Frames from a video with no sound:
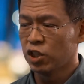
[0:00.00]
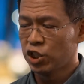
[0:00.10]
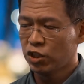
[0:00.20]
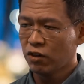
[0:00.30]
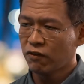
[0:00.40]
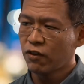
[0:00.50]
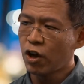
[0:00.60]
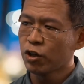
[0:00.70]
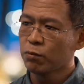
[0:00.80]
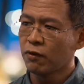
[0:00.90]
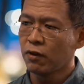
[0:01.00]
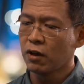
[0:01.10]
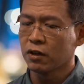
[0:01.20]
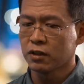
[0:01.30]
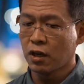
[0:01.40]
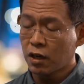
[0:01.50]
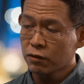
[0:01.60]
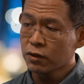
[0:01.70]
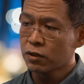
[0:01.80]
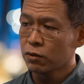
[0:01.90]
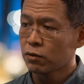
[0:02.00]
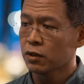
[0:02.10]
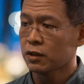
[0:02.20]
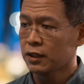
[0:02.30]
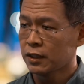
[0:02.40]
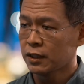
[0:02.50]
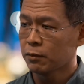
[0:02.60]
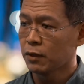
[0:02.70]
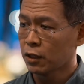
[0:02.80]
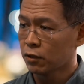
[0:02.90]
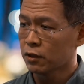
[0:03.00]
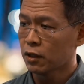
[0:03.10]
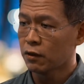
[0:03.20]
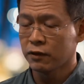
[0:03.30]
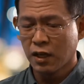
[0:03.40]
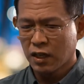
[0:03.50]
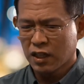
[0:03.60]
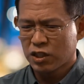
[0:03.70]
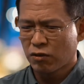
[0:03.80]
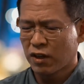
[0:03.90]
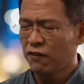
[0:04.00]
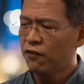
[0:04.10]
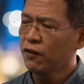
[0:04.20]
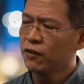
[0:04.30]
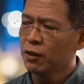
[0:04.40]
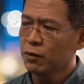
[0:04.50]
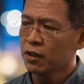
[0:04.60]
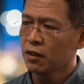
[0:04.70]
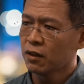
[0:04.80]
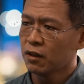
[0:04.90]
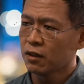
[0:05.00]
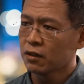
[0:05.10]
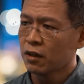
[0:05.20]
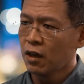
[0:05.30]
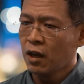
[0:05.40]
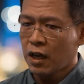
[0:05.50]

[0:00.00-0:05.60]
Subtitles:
the sheer volume of logs, a 100-store system like yourselves can generate 50 million logs.